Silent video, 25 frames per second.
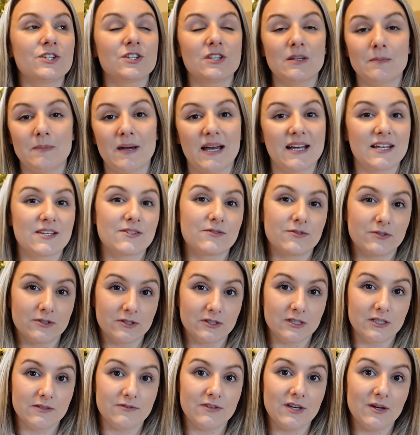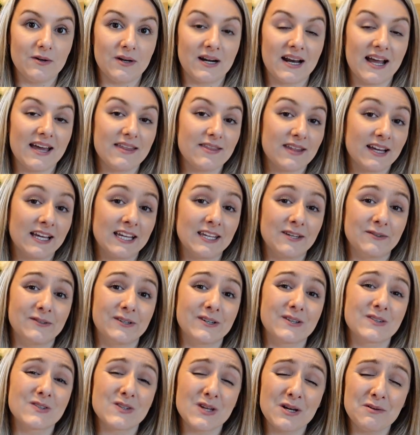the best for all of you, and I thank you
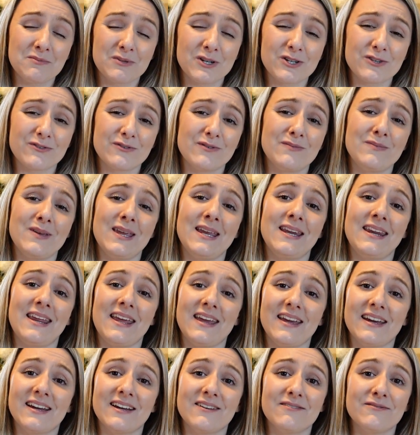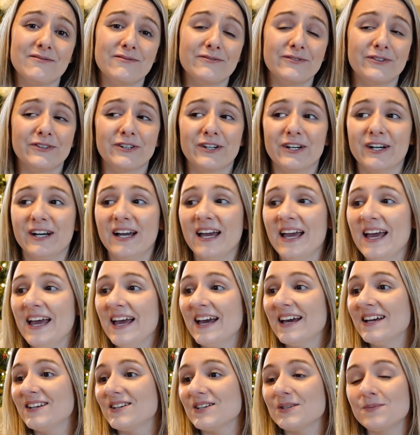all so much for being here and for
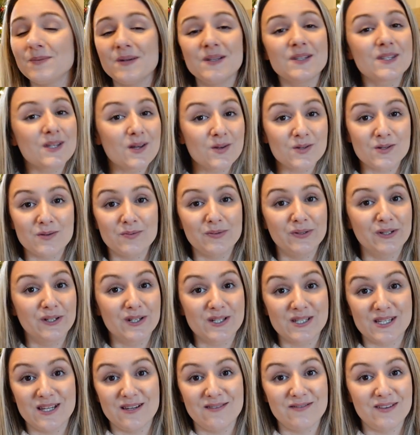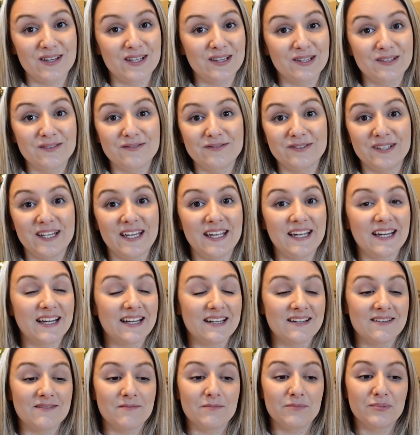just being so supportive and lovely
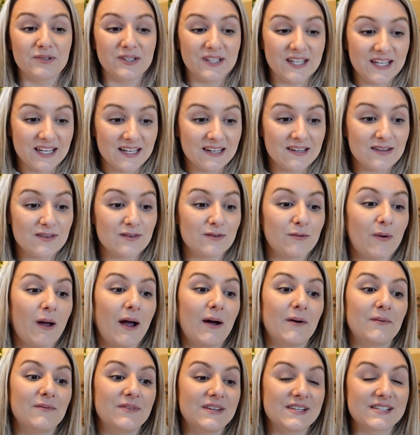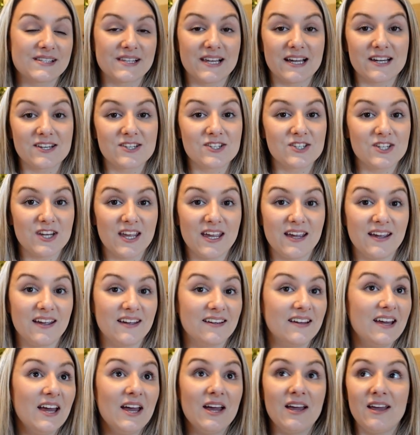and brilliant throughout this last
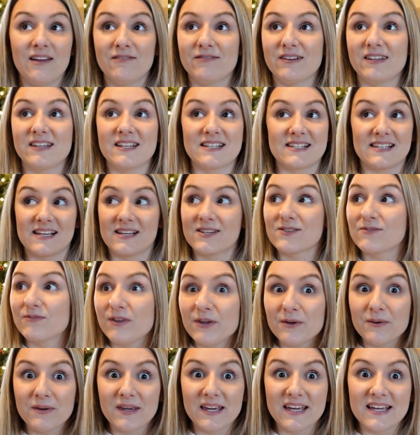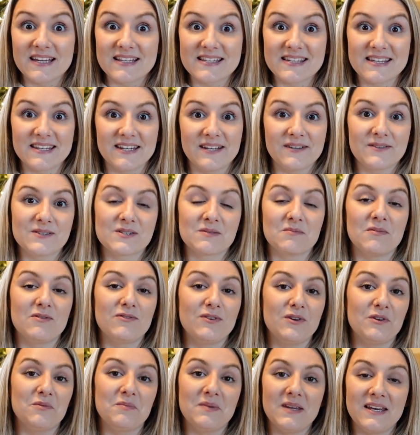year. In fact, this last few years, some of
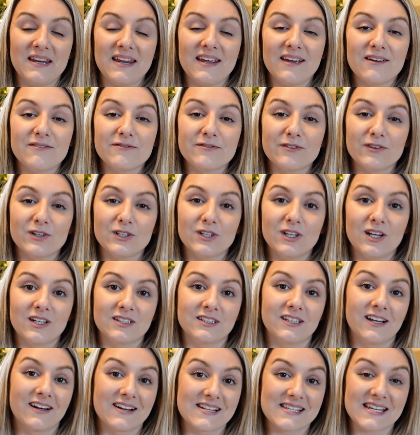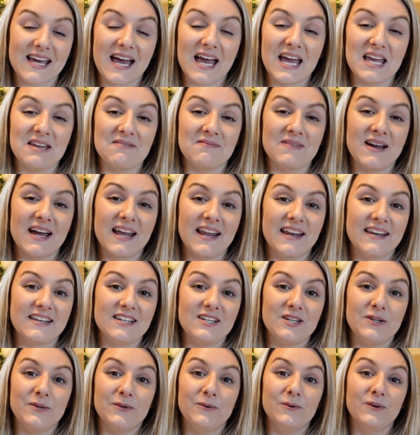you have been here for a long time and
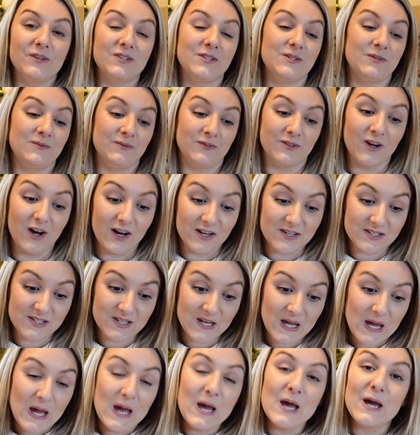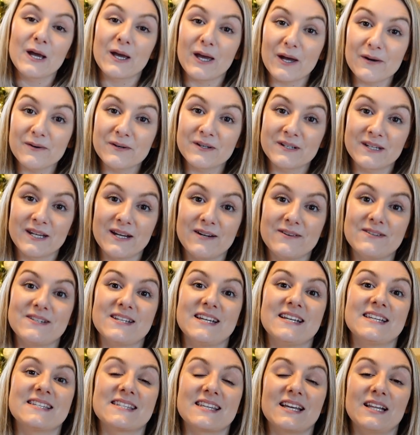you do not go
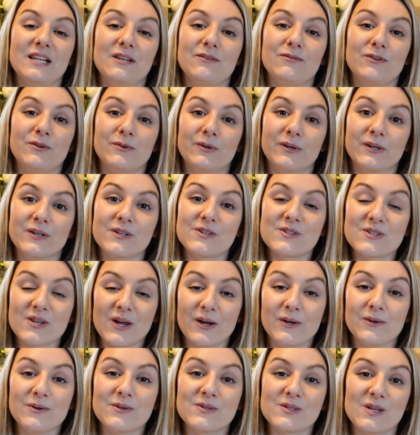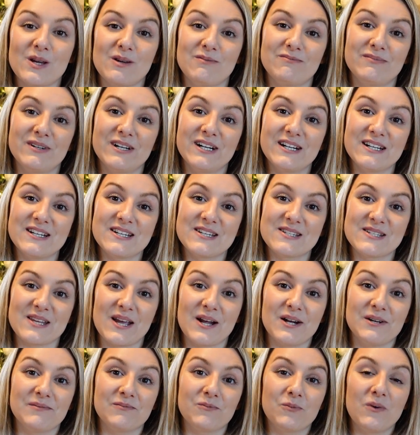unnoticed. I love you all so much.
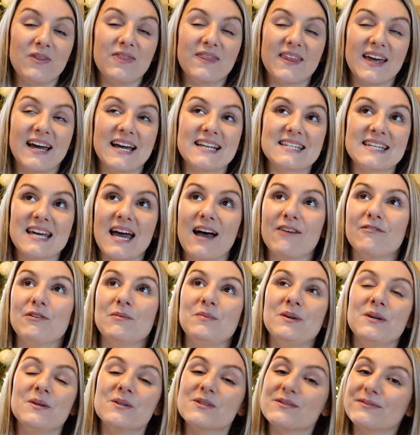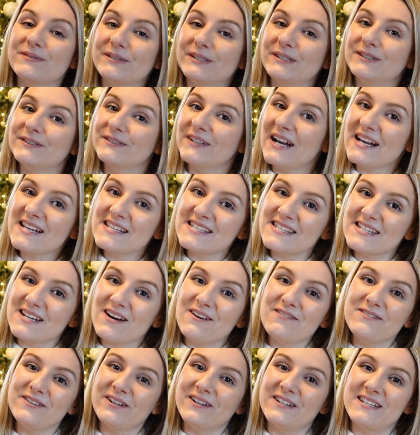So with that, have a beautiful rest
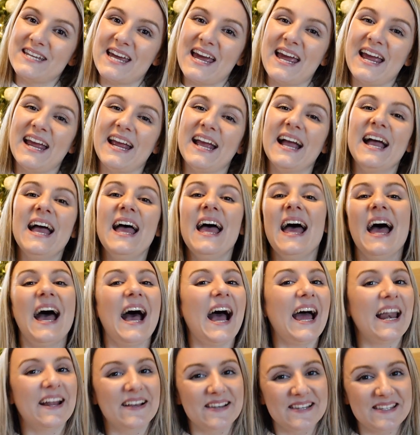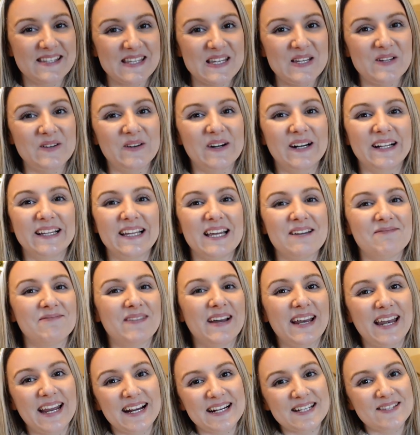of your day, and I'll see you all in
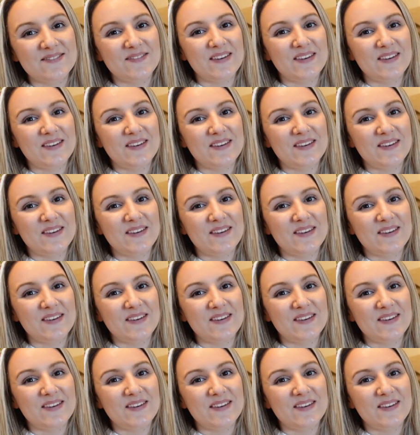my next